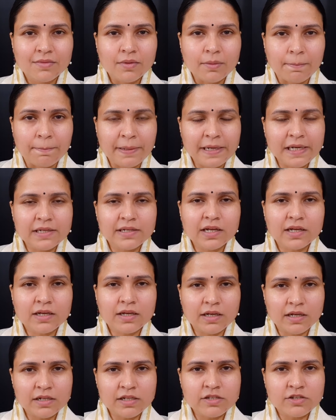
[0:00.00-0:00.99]
Build a
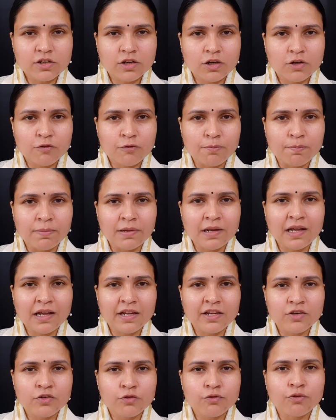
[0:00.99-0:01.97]
cult of
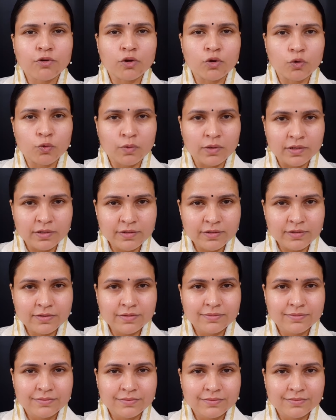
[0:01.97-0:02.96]
blind followers?
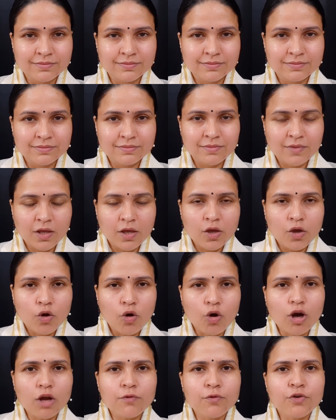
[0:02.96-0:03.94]

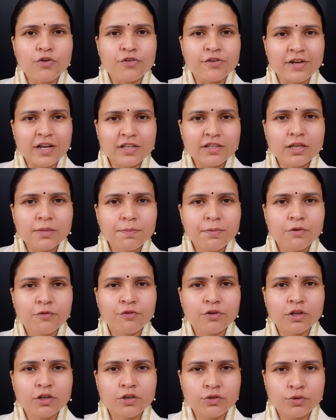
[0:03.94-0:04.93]
Or would rather
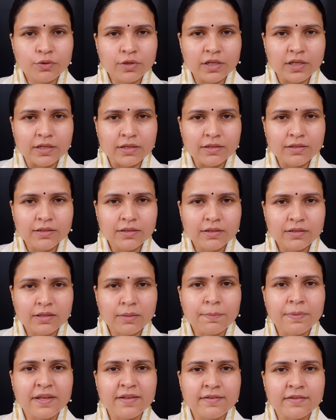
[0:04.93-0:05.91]
prefer doing the
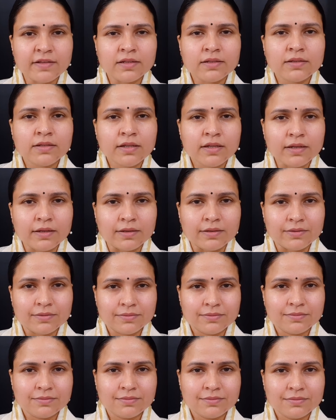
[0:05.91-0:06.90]
basic thing,
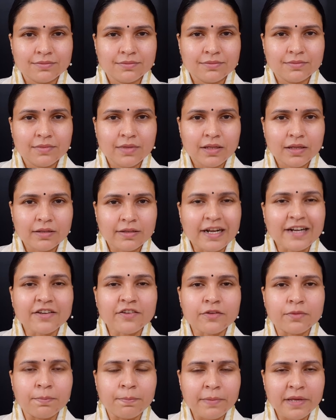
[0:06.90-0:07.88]
that
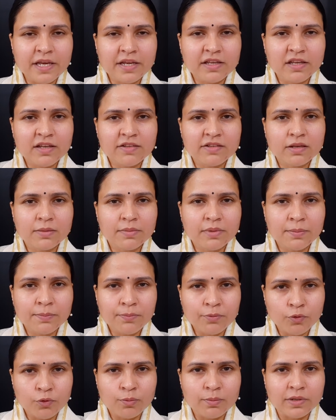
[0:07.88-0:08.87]
is, making some
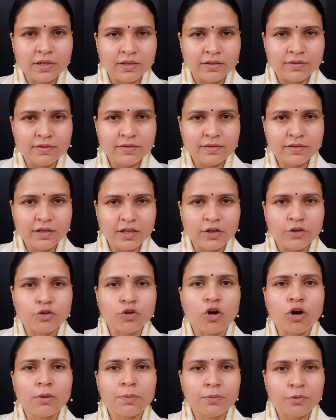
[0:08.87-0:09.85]
improvements in
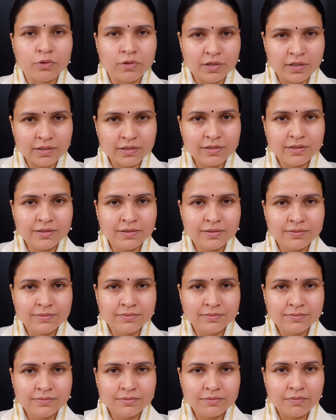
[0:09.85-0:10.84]
your product,
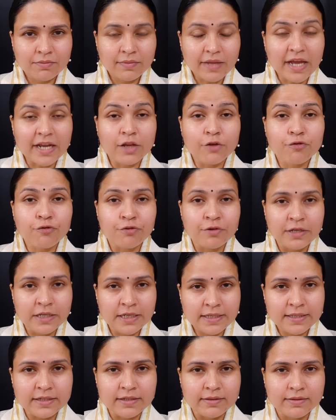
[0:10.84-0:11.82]
and if
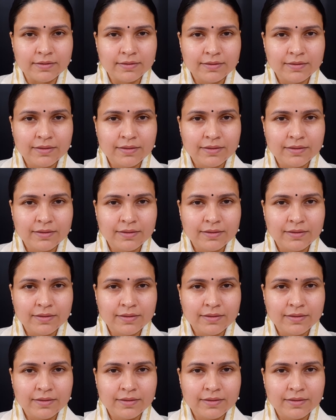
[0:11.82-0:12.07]
needed,